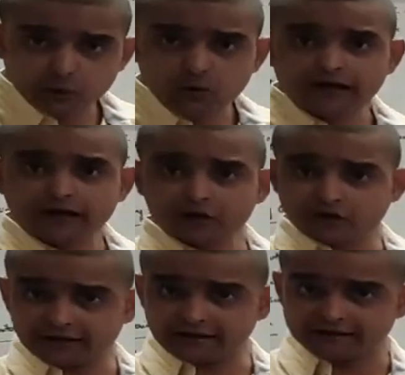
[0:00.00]
you're working
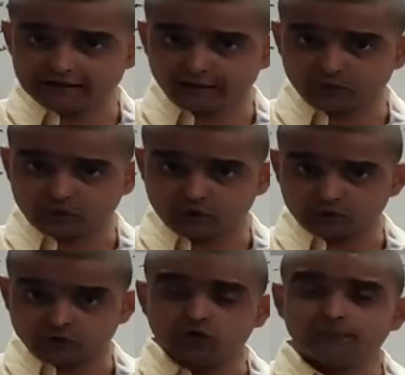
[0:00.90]
on the listening
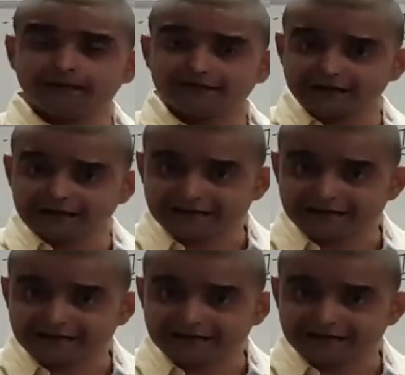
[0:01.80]
module, you'll be given a